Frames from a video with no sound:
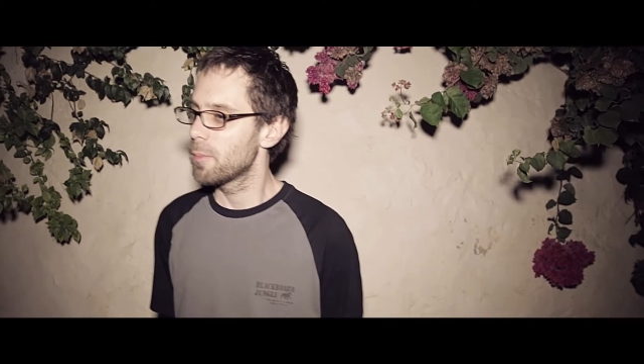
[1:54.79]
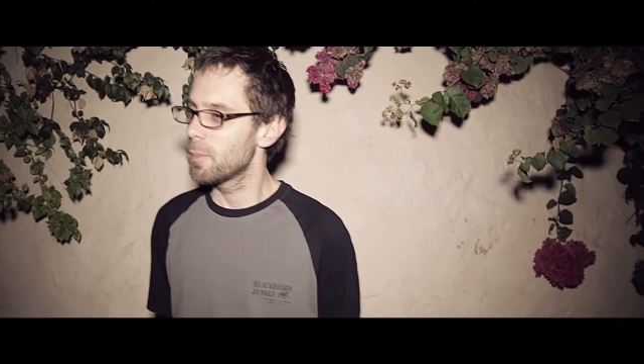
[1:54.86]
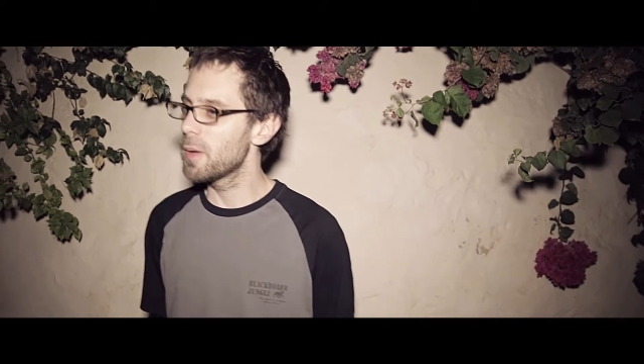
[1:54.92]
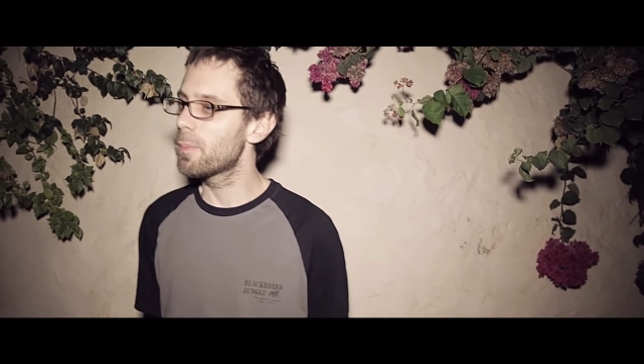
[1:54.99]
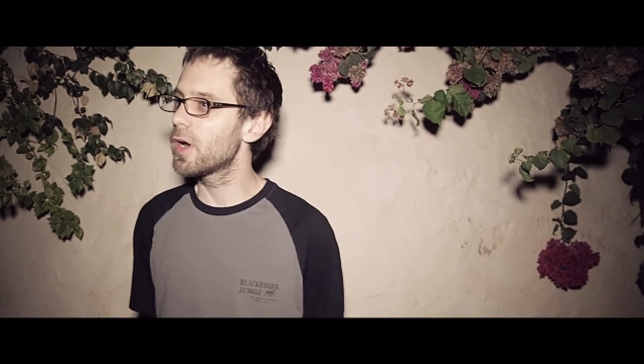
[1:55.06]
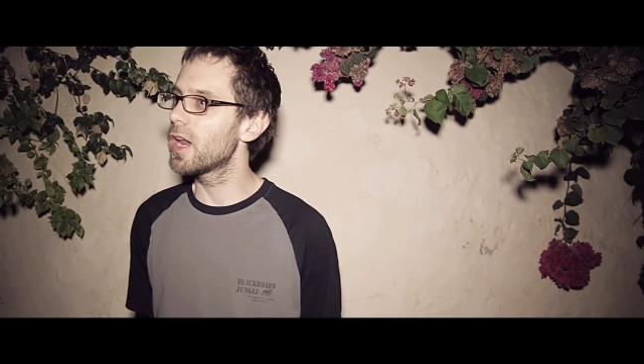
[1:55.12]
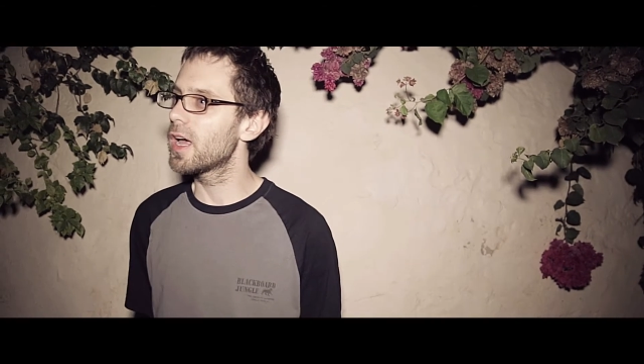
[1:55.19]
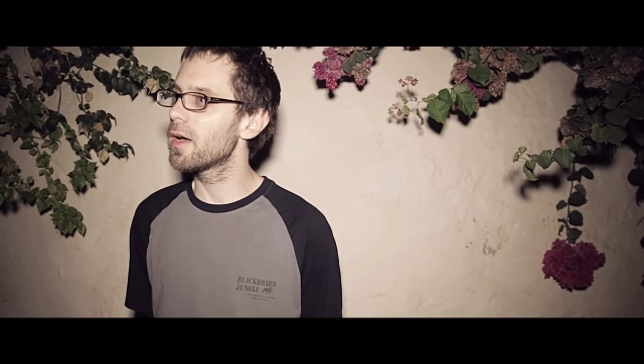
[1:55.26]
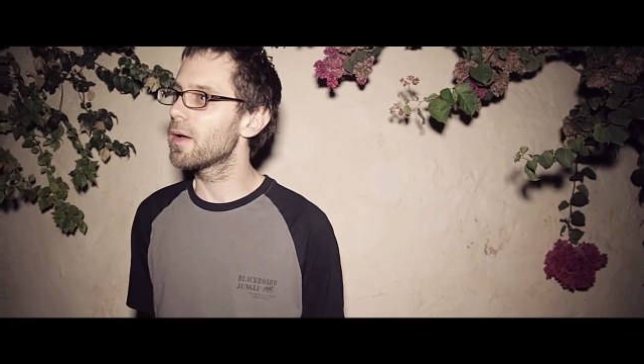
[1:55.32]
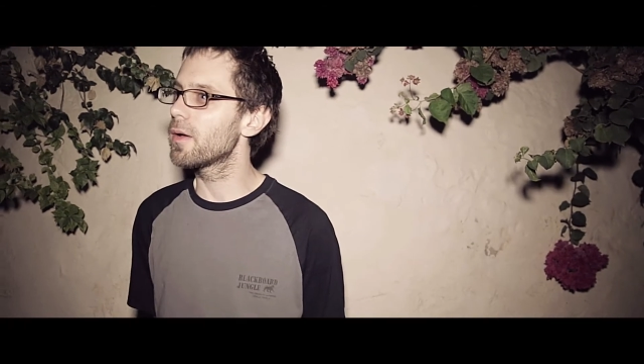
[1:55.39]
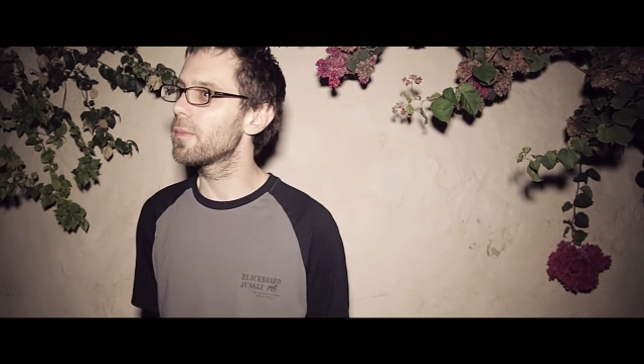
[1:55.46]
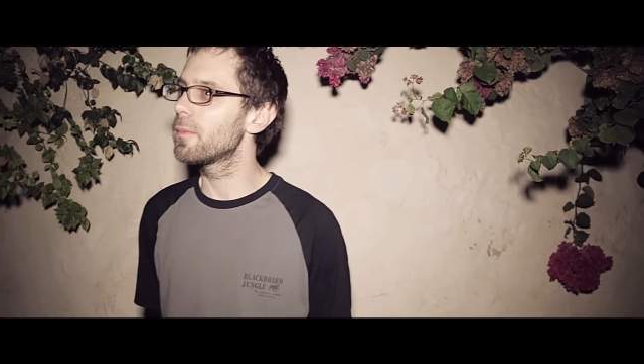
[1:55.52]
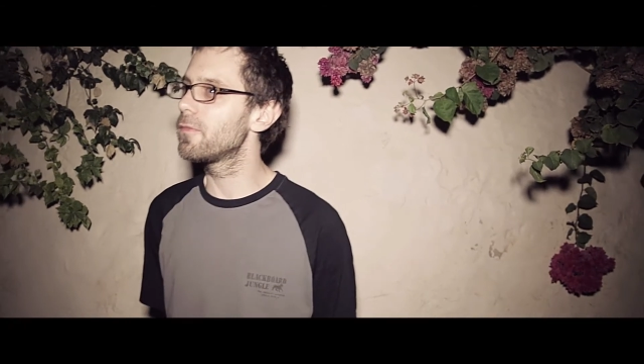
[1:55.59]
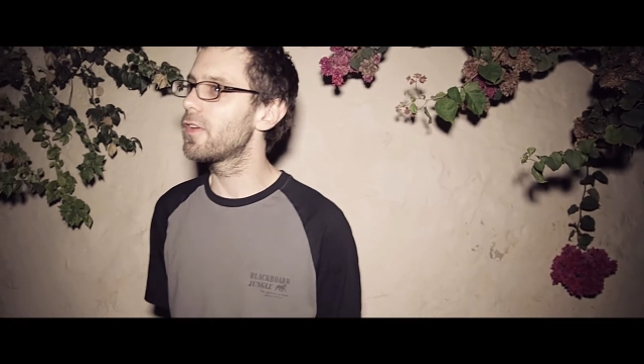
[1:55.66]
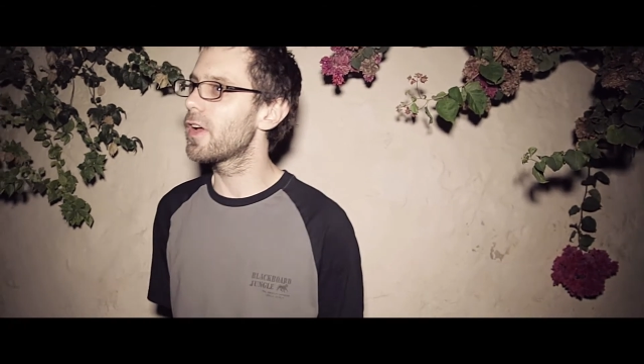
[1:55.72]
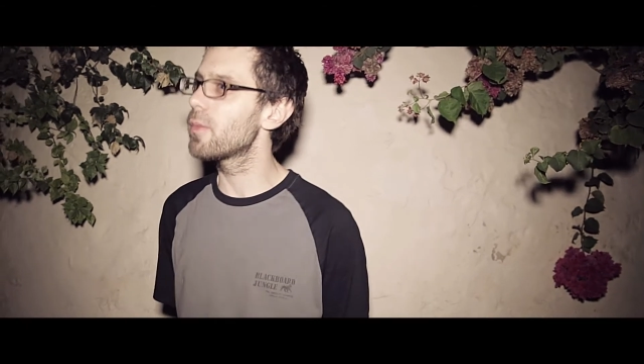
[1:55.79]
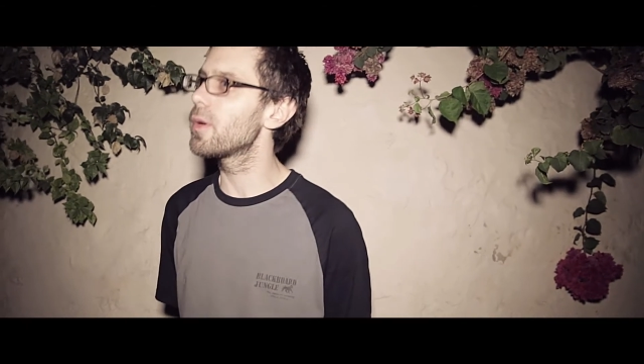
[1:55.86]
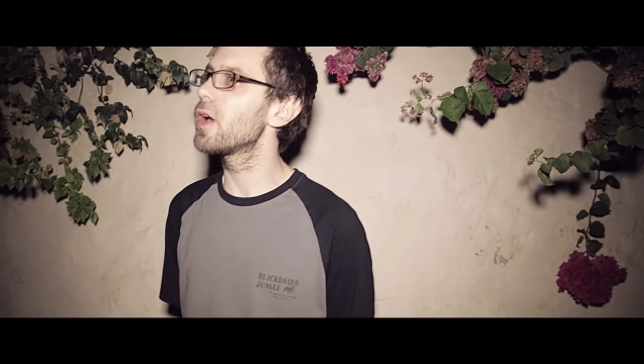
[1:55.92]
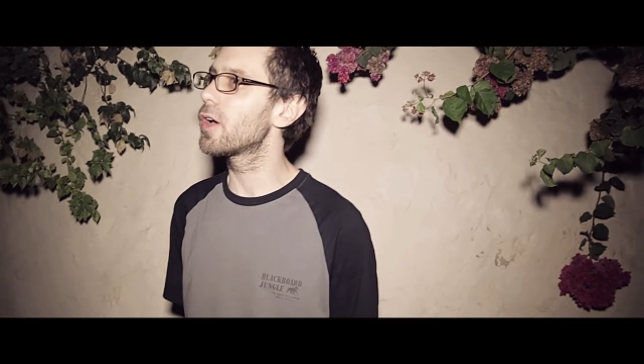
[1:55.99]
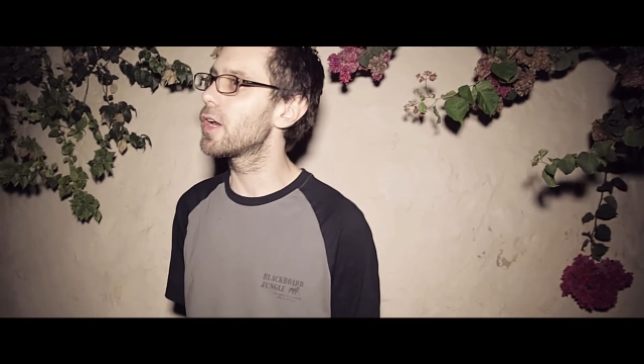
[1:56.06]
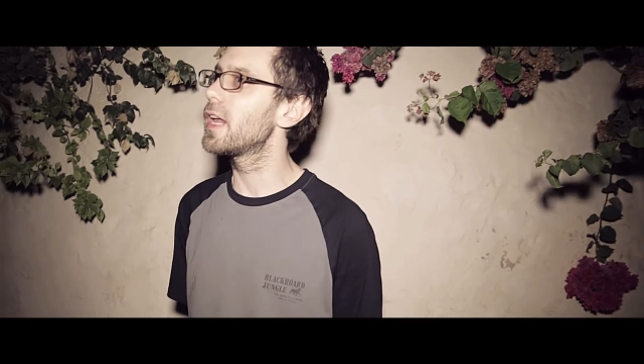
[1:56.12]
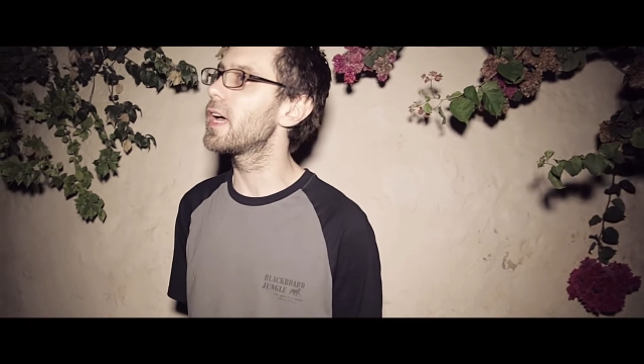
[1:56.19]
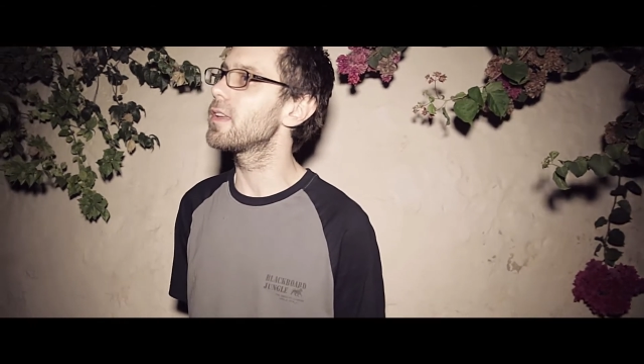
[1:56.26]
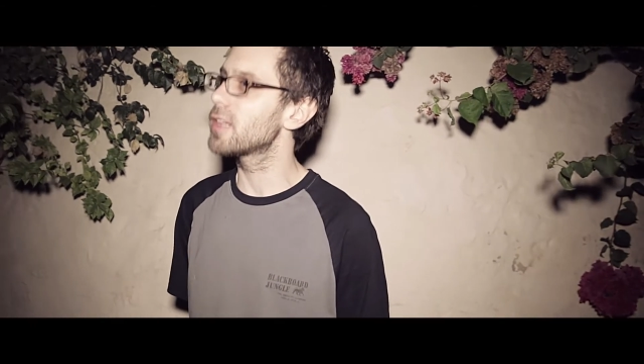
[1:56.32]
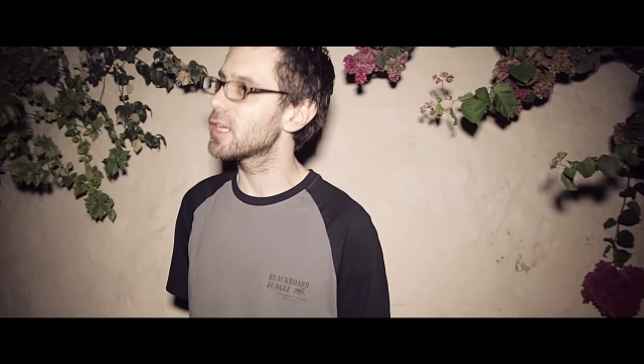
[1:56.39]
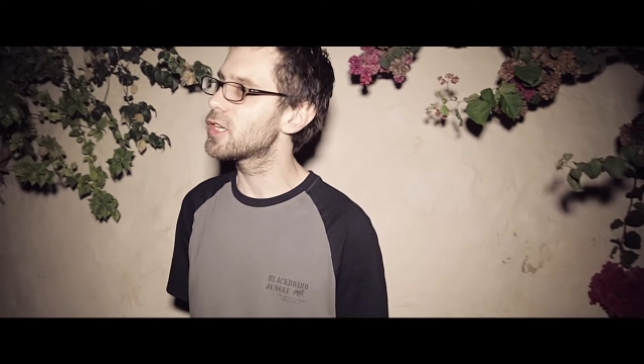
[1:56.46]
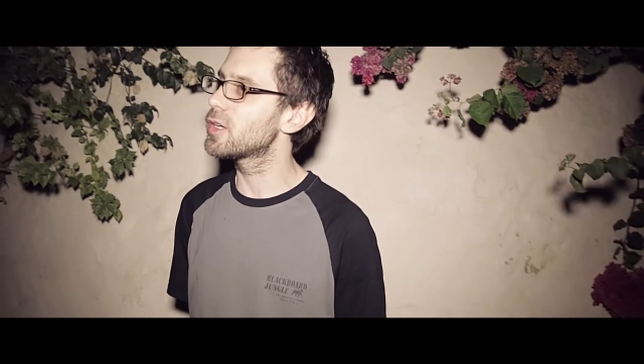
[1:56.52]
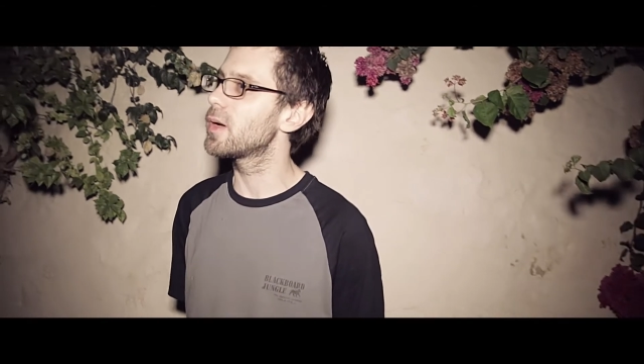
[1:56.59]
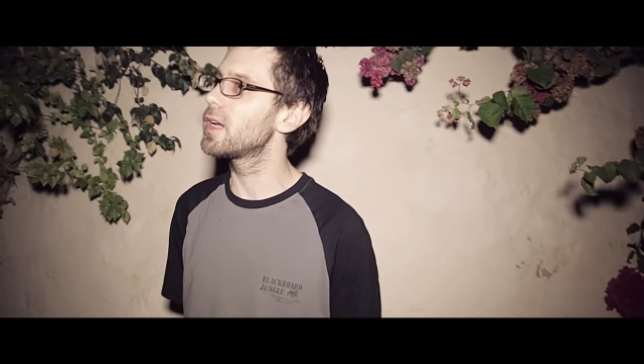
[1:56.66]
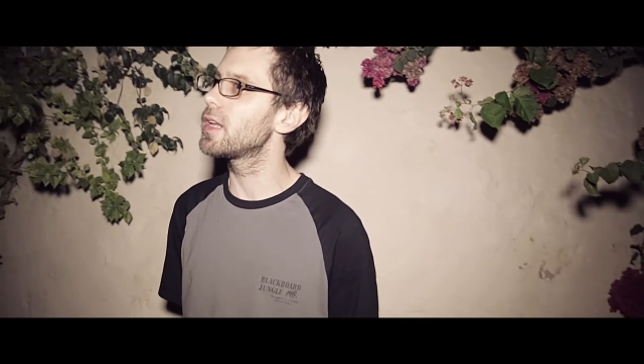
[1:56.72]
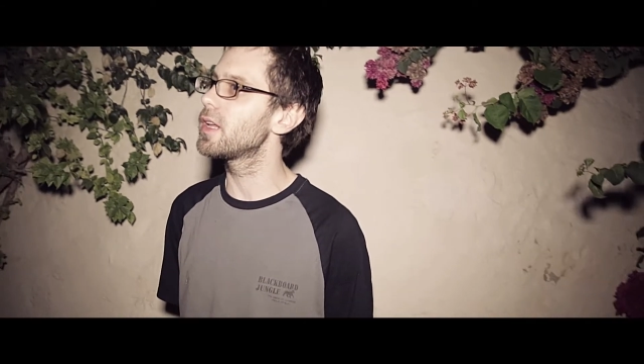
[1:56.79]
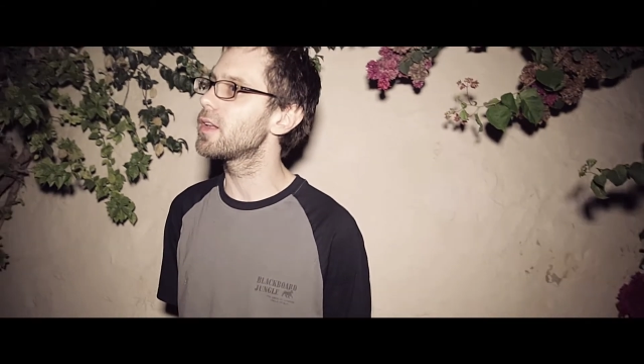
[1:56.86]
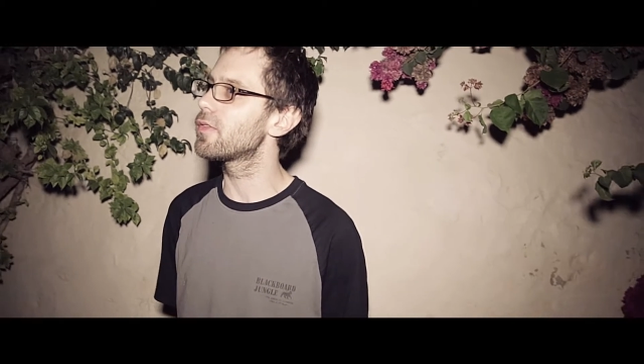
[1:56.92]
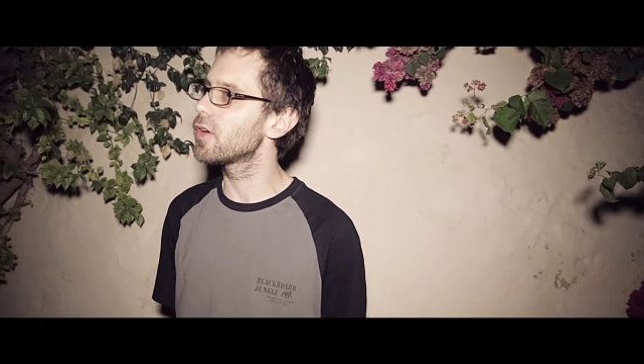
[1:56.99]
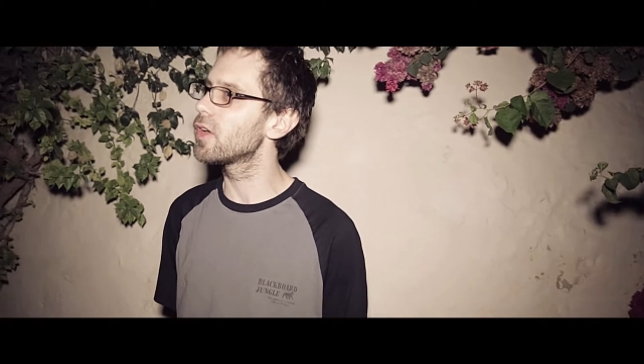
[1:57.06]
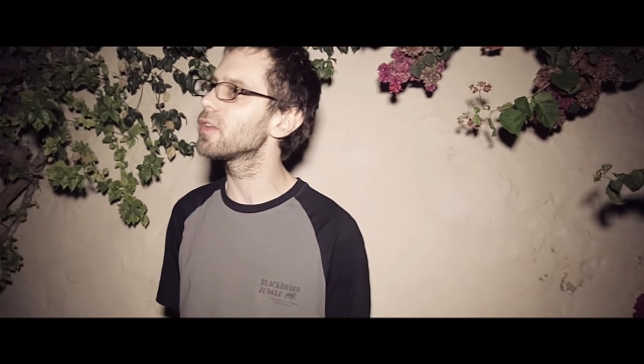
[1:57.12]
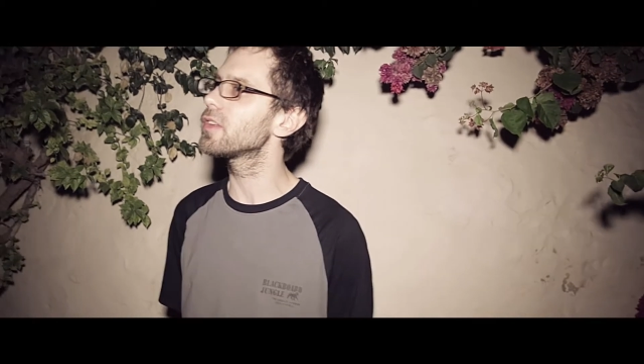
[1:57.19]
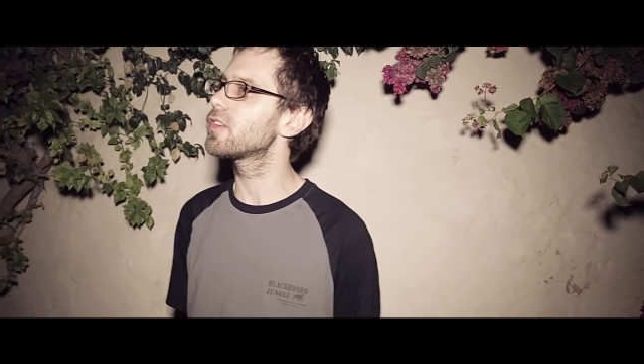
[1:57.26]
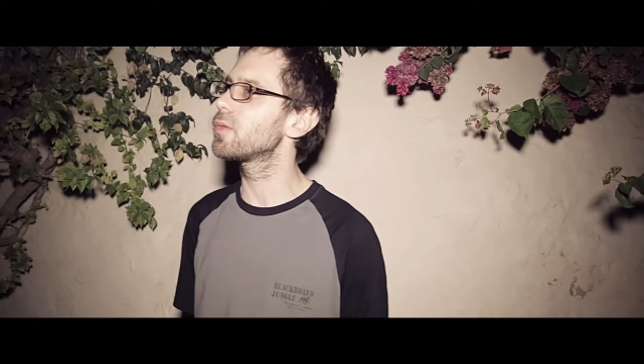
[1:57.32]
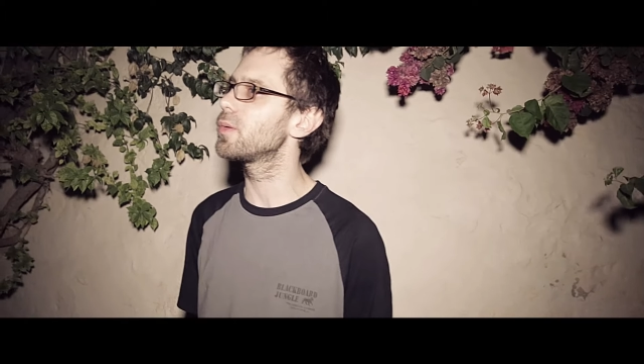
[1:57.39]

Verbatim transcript: people are very organized actually in France.